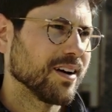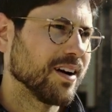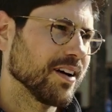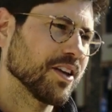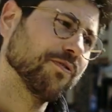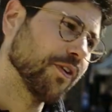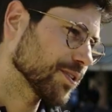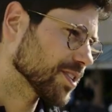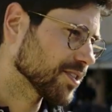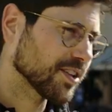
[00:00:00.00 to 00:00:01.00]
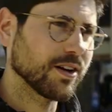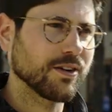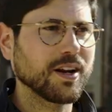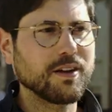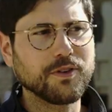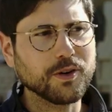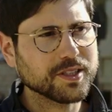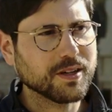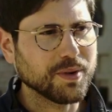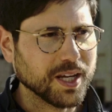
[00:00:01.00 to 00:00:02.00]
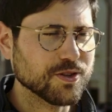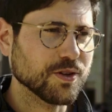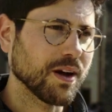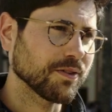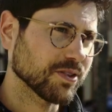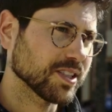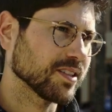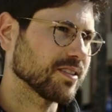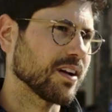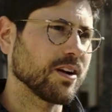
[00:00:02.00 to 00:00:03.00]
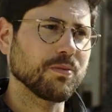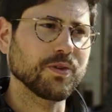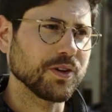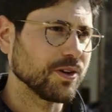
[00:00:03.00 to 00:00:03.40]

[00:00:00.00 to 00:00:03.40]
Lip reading: Focus on security, focus on making sure you have a trusted setup.